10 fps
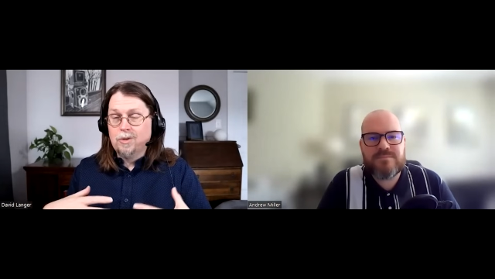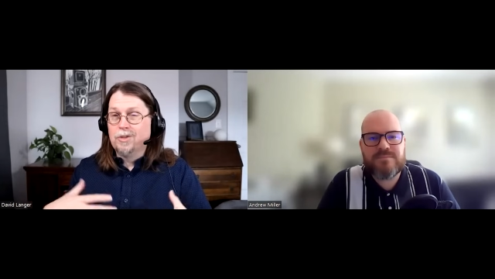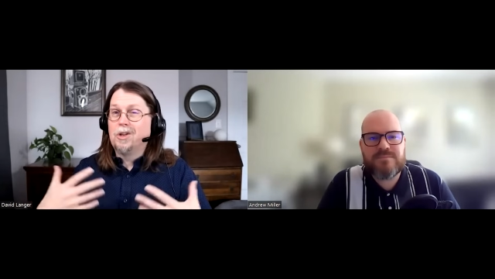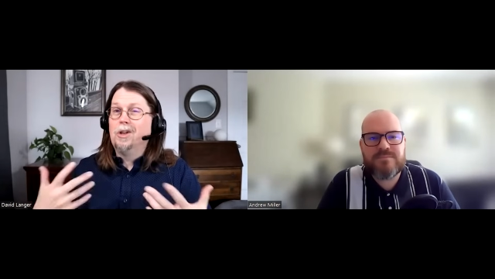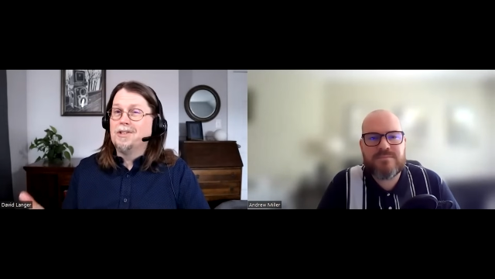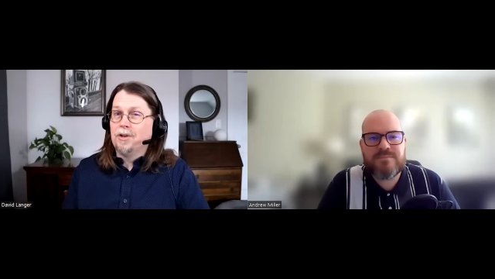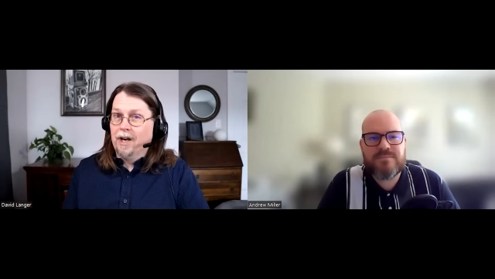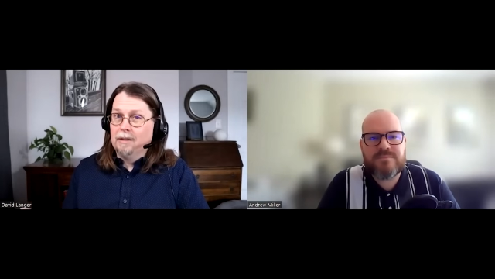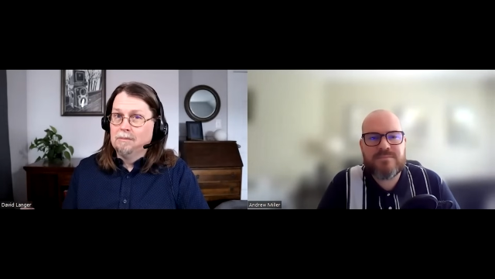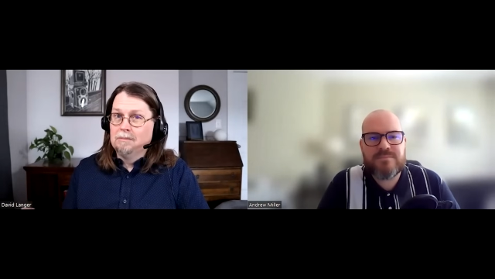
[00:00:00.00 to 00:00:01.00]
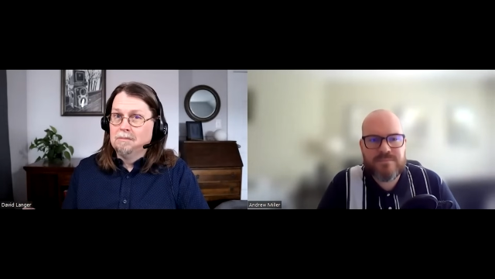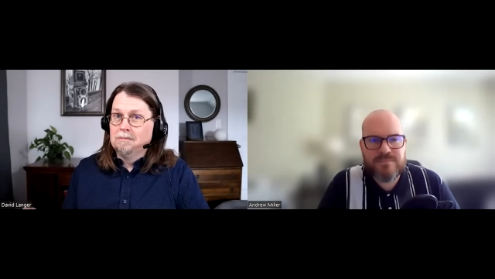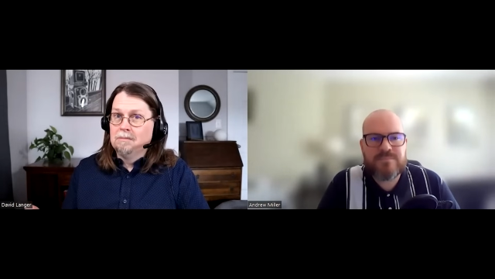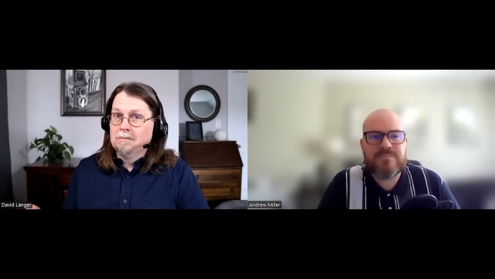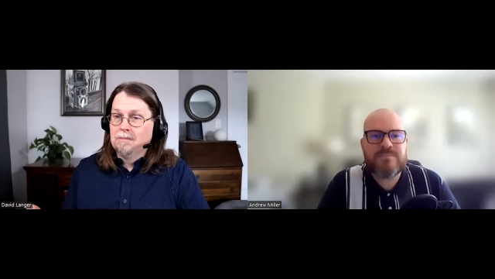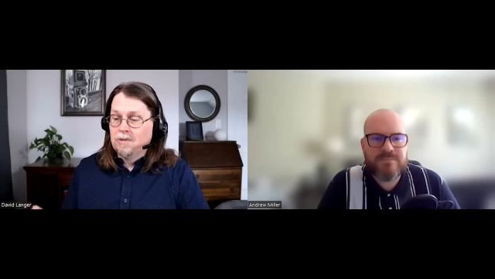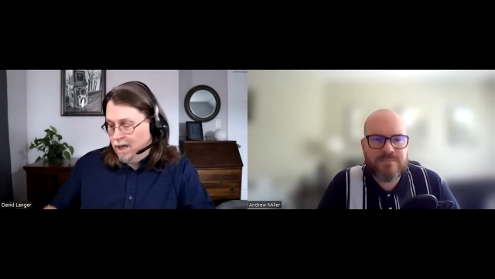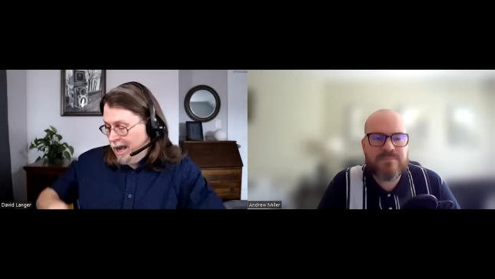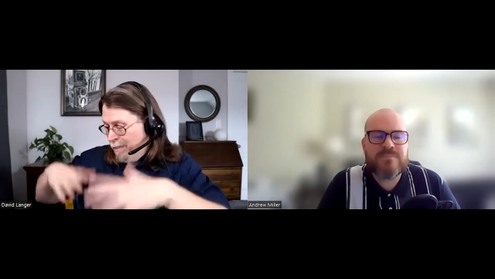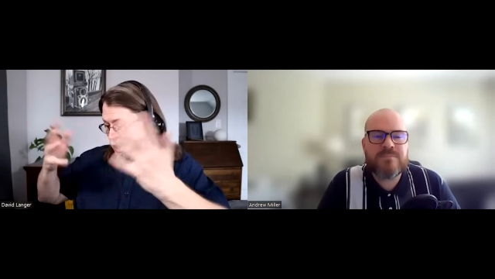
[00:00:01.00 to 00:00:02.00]
Speaker 1: clustering. So I
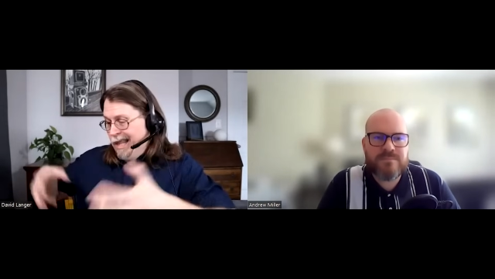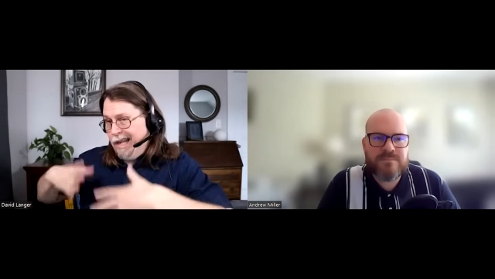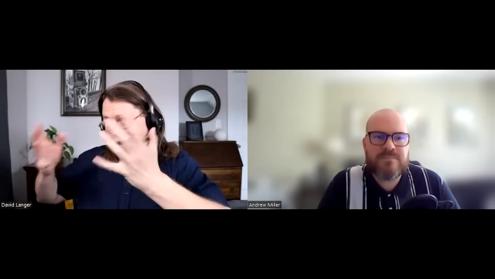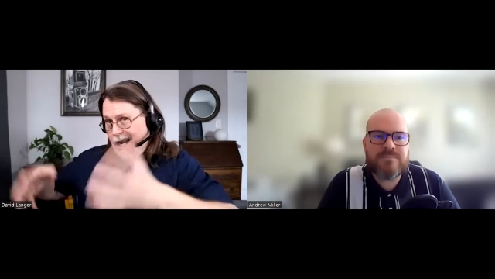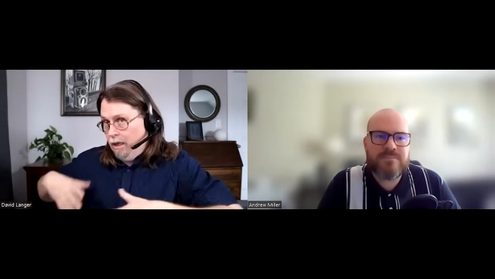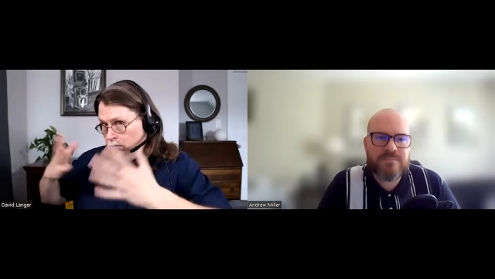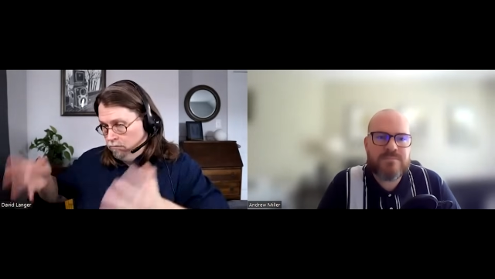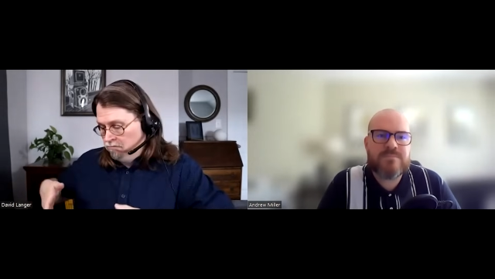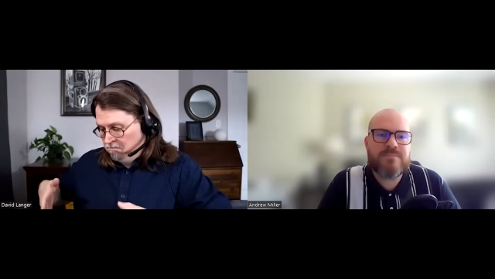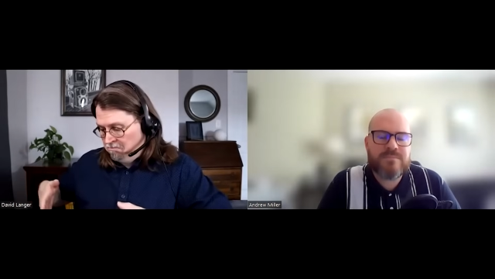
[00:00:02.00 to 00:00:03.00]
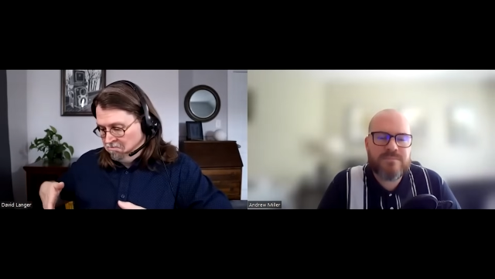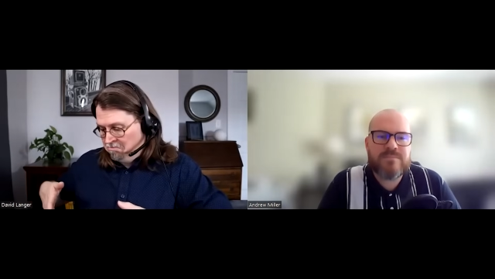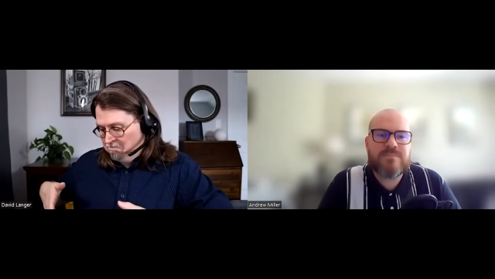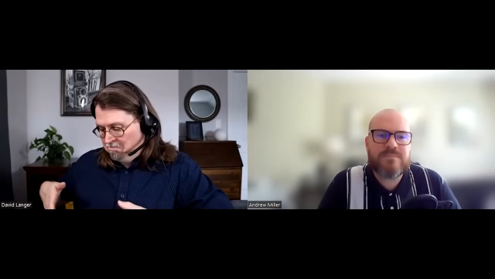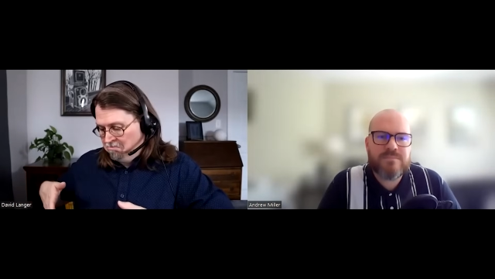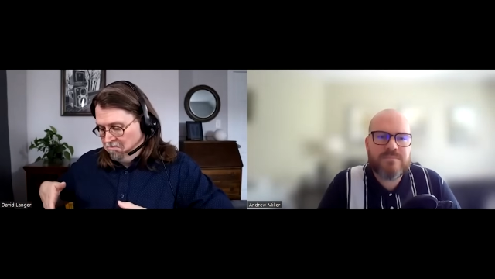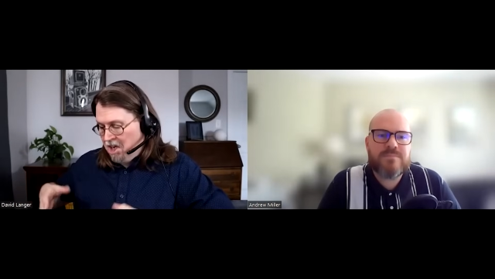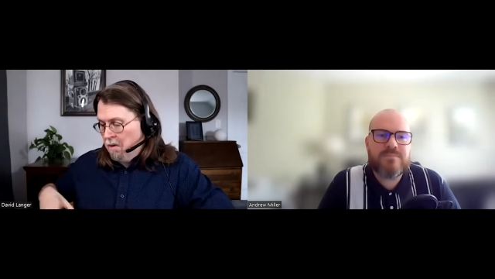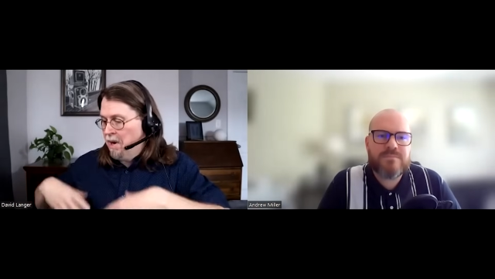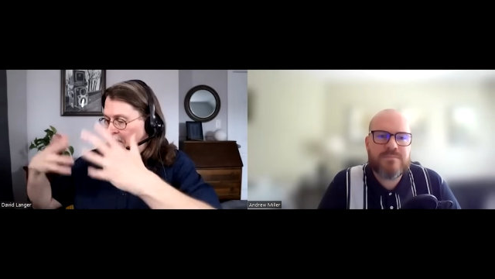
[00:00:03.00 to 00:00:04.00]
got a pile of data. I got a
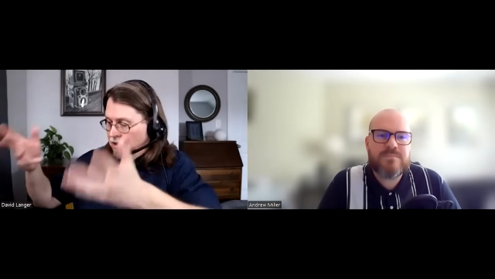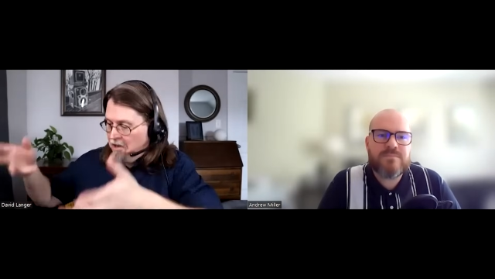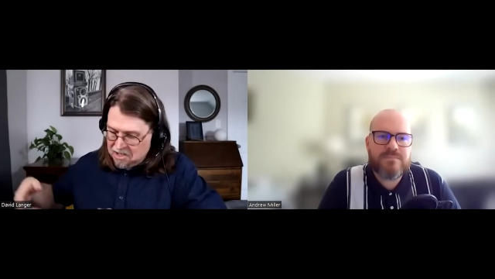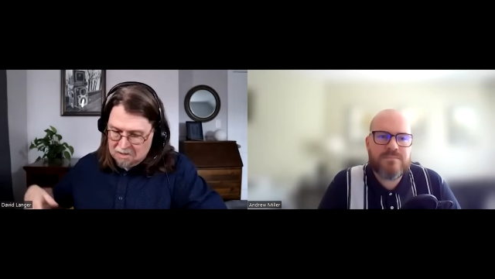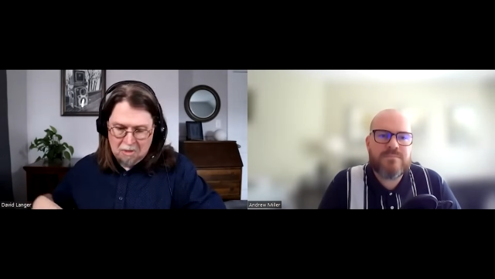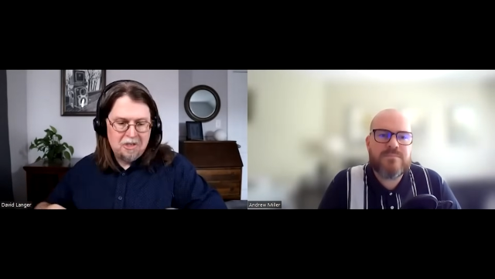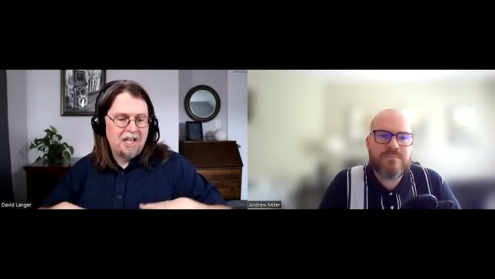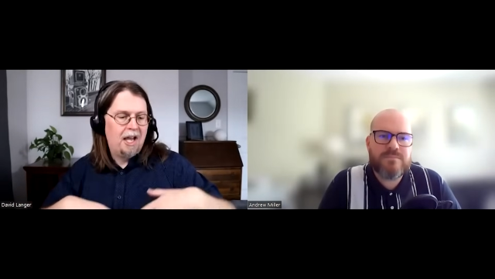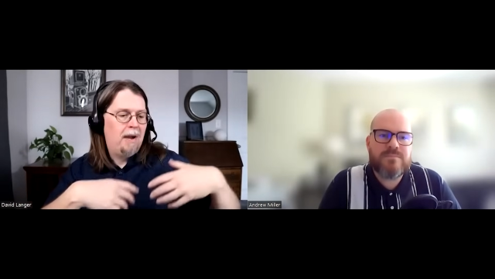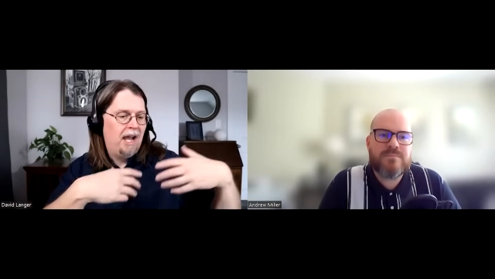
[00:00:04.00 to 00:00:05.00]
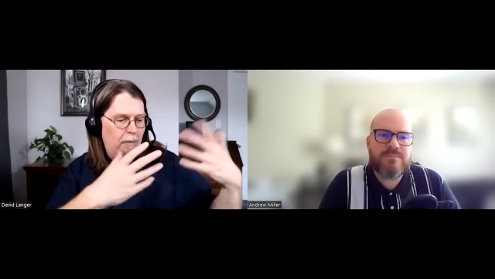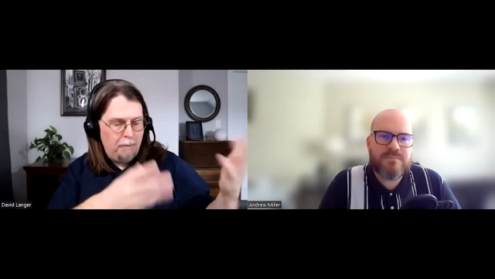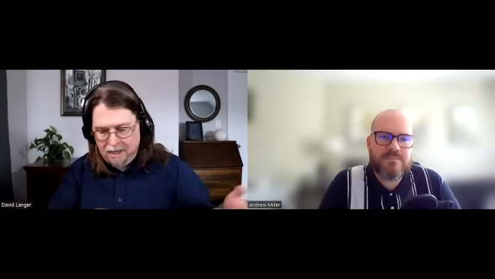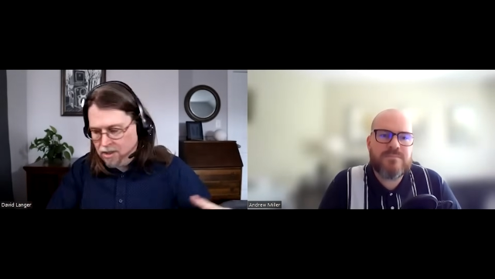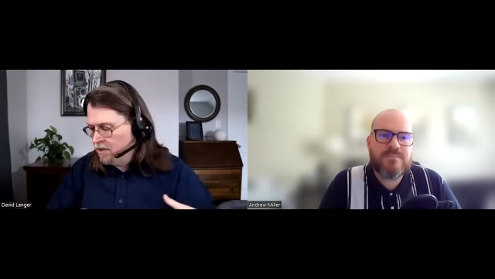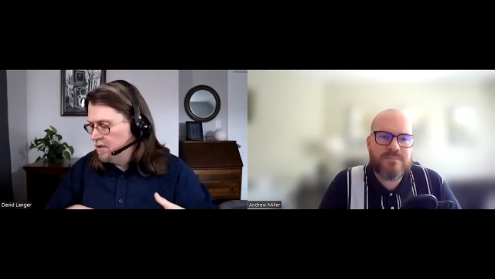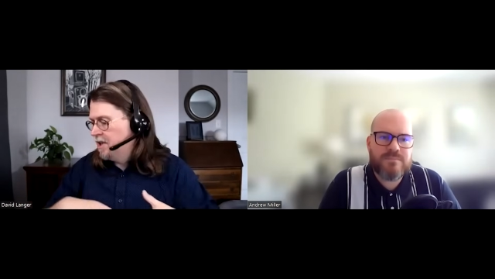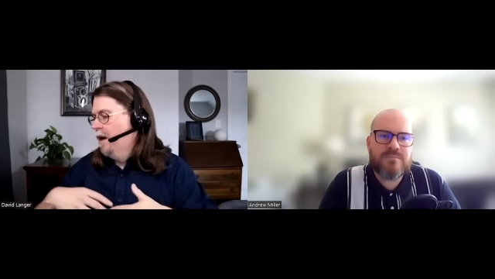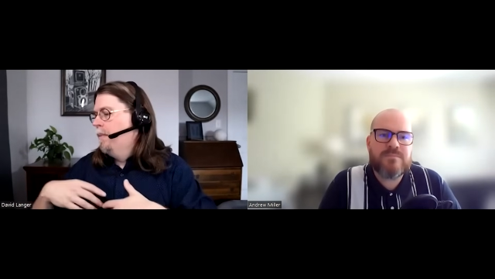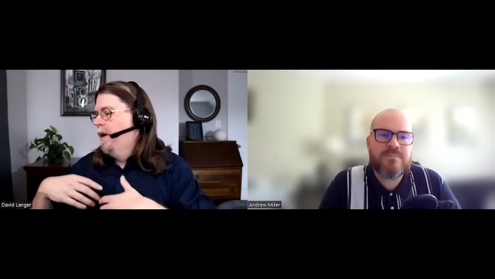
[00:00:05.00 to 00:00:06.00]
pile of customers. I got a pile of patients. I got
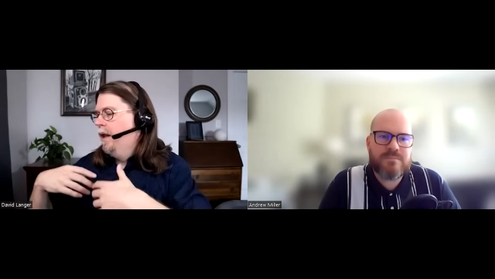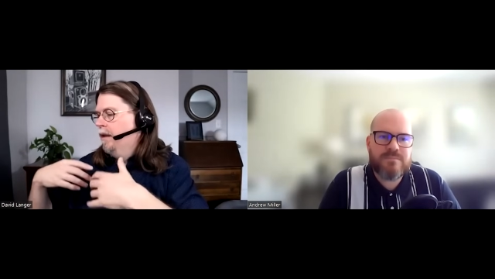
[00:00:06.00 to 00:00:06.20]
a pile of